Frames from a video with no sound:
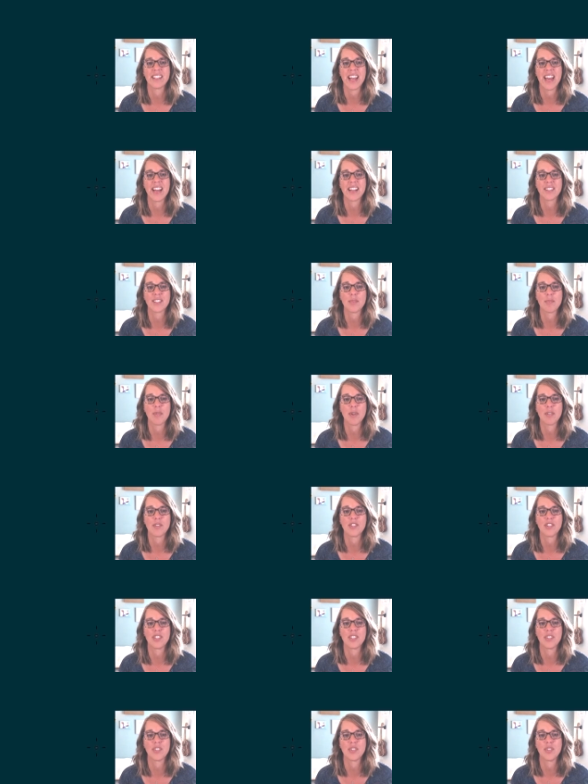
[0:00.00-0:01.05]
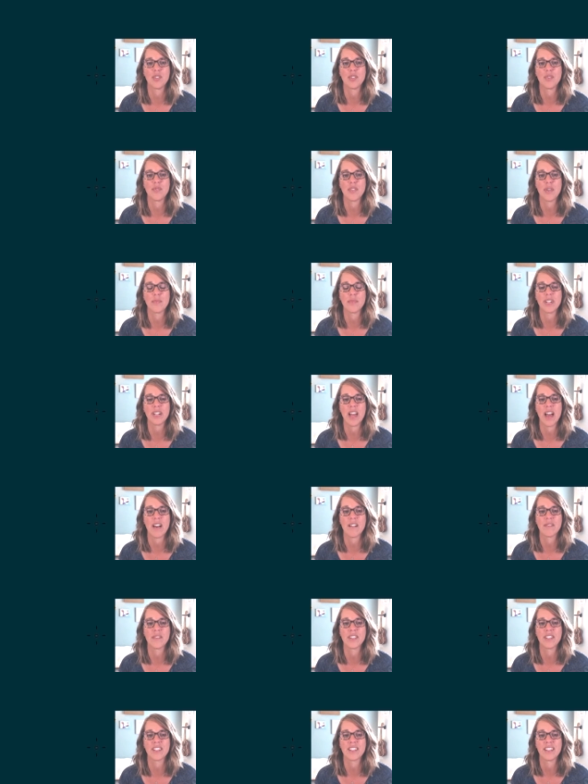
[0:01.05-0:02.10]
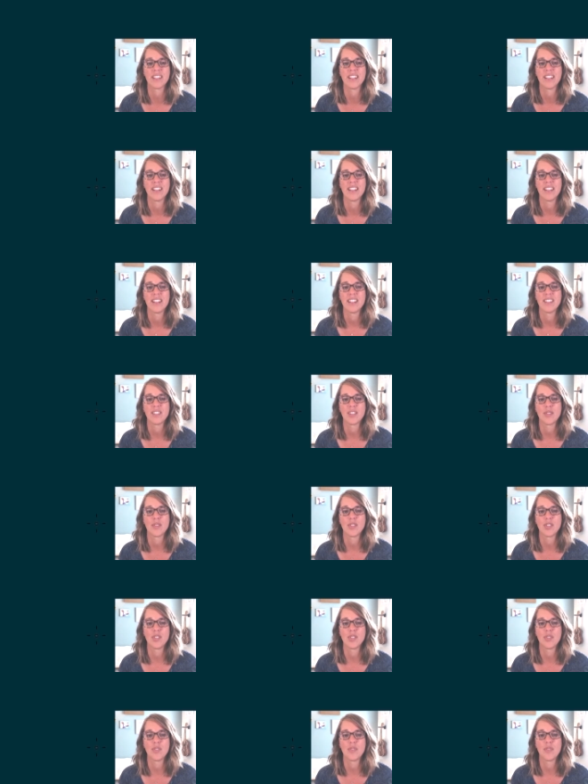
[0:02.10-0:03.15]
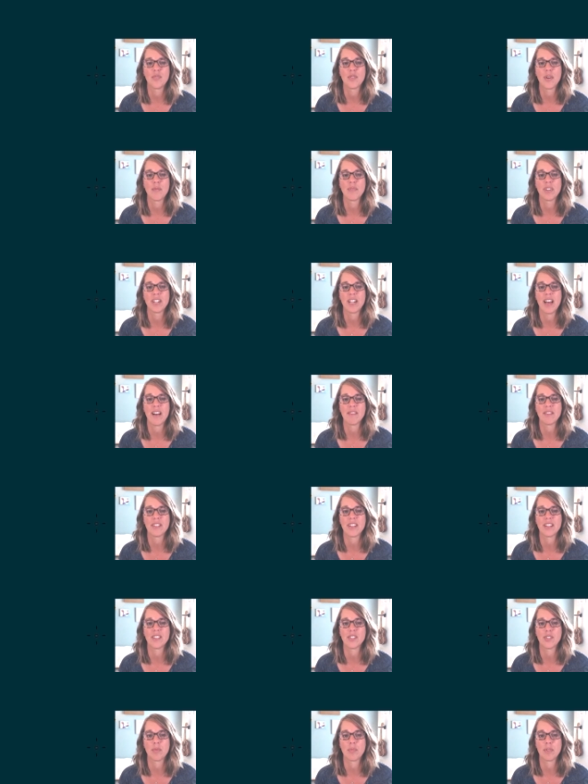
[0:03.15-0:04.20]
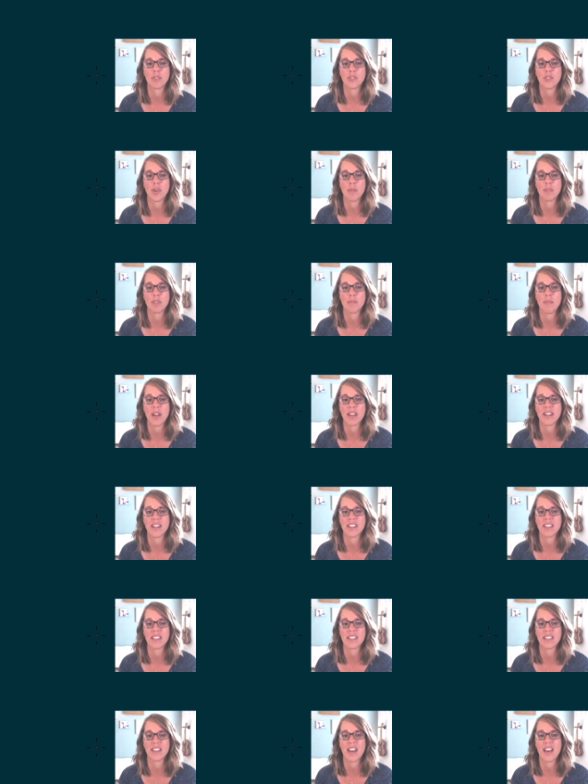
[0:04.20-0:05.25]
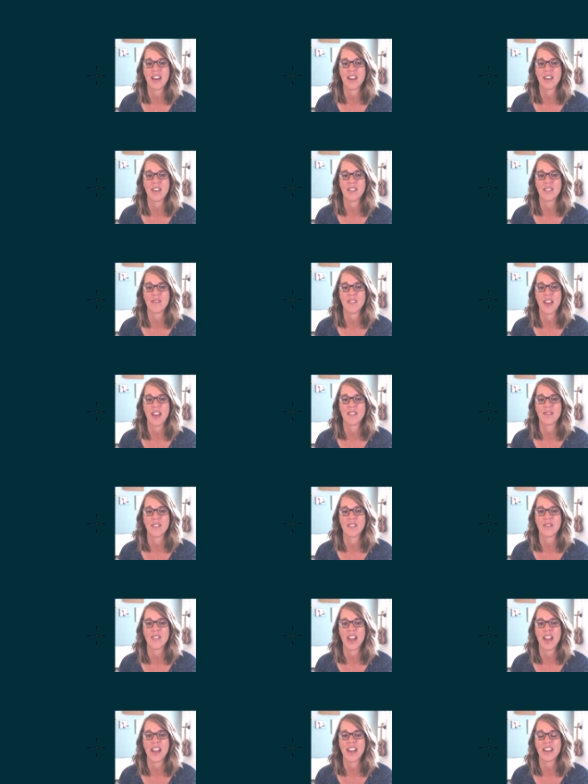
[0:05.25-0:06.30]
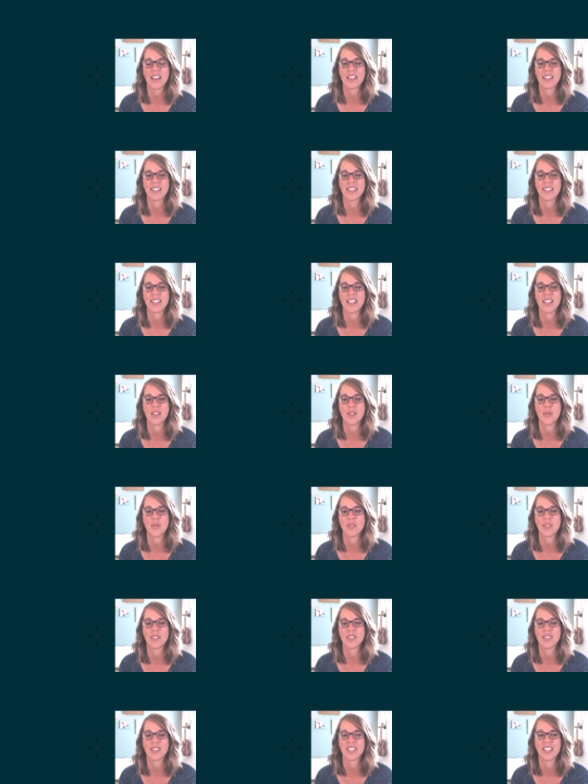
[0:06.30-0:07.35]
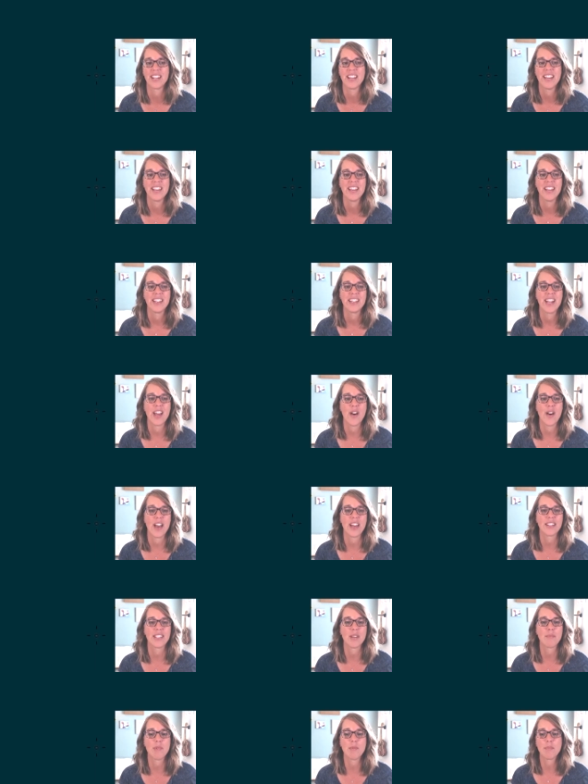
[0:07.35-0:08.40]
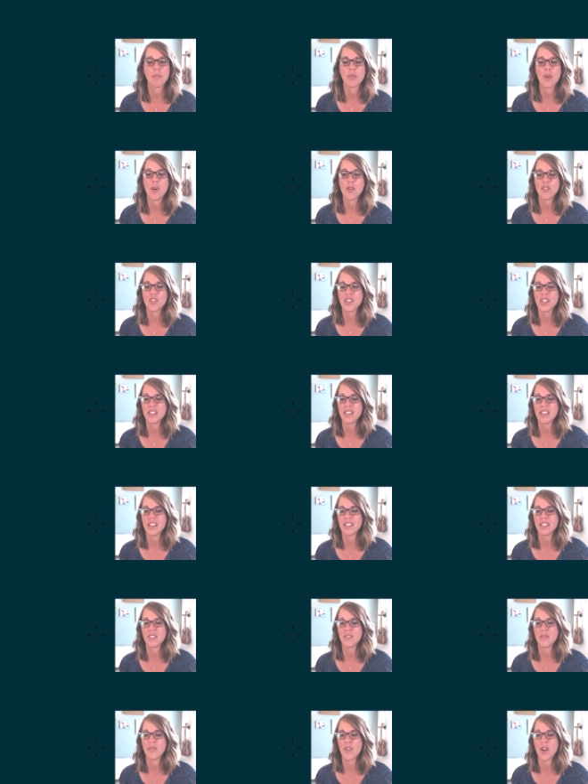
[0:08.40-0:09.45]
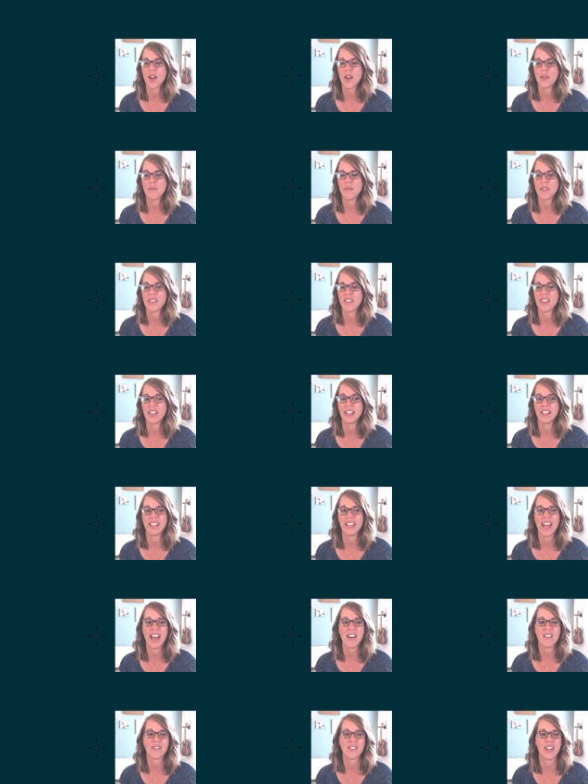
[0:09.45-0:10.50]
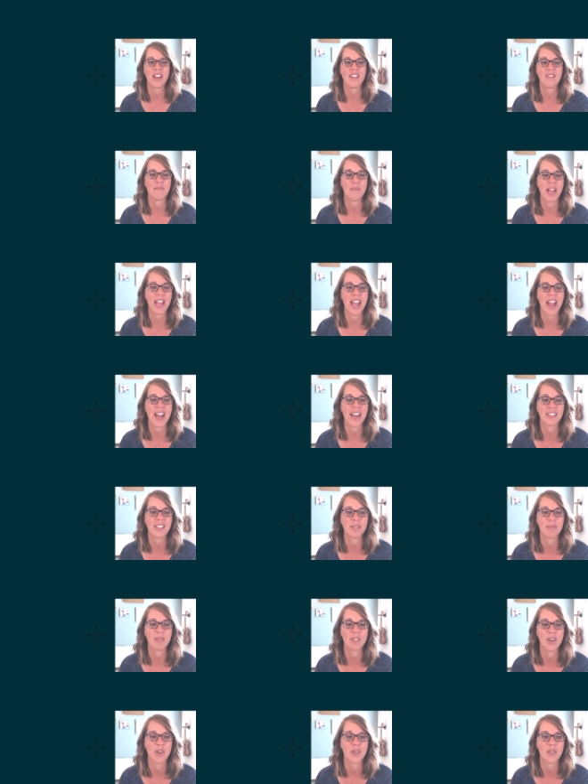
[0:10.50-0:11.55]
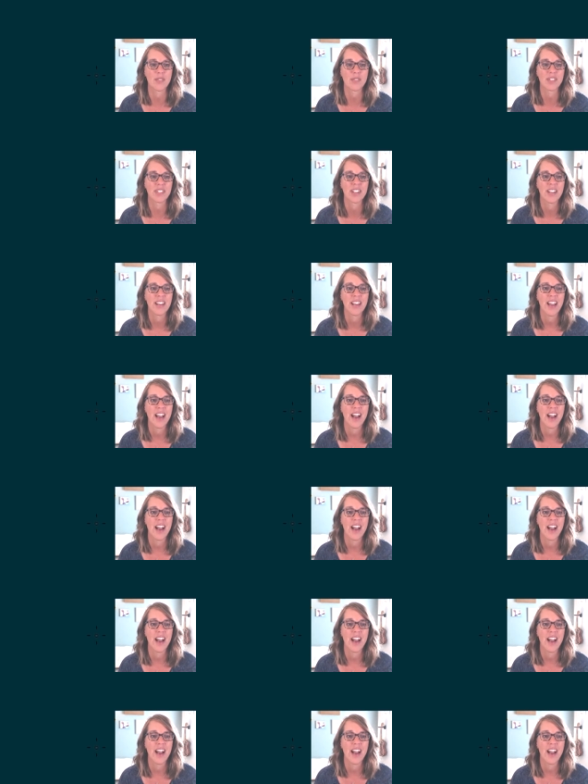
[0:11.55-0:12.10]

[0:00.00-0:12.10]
as x approaches 2 from the left so 2 from the left, that superscript minus of f of x equals. Now, as I'm approaching this from the left of my asymptote,